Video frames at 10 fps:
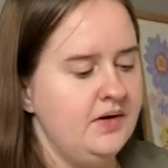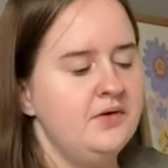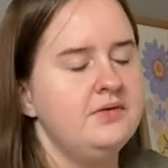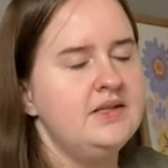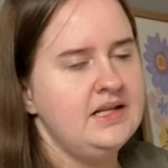And
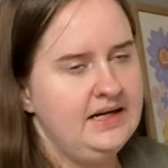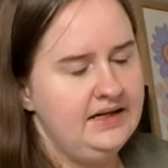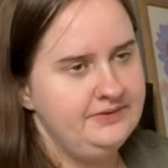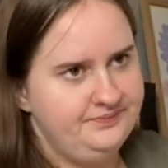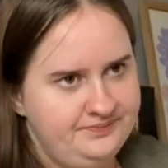
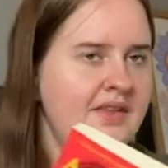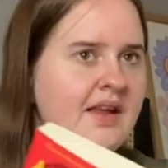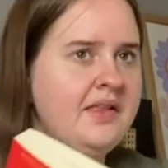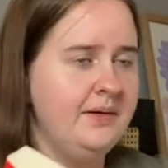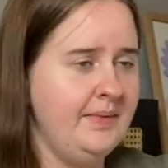obviously
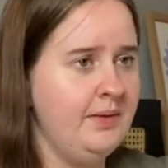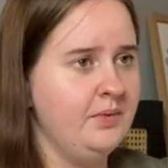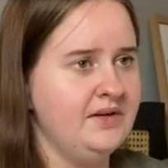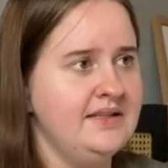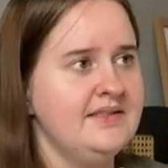the main
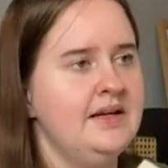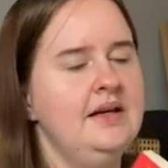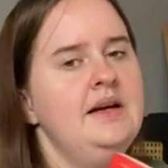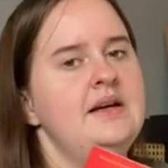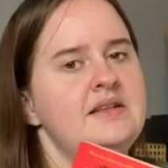one is
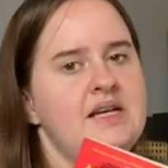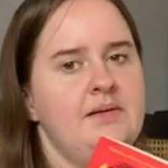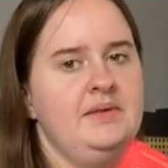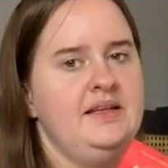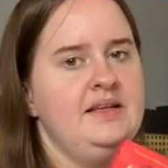
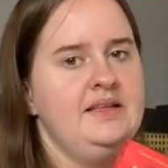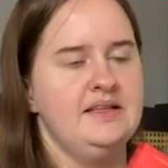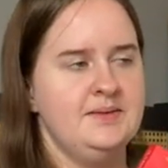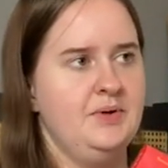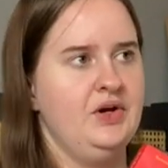Tamlin in
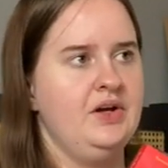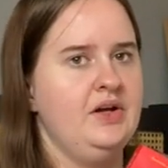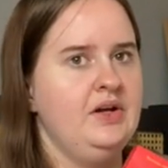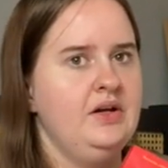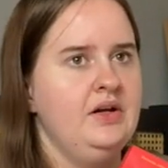this book
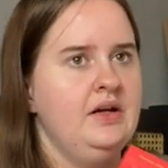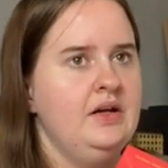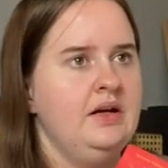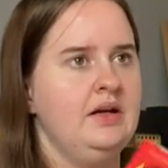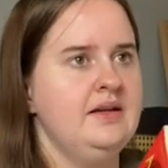
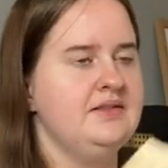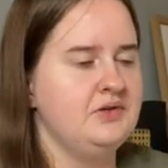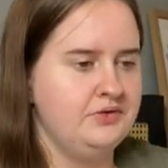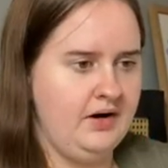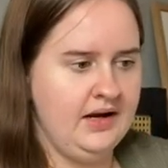is an
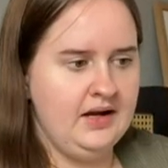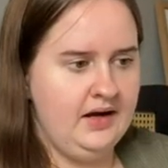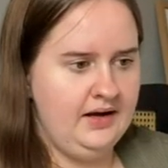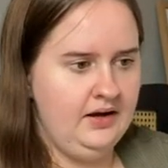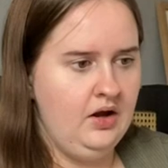alright
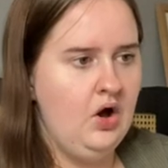guy.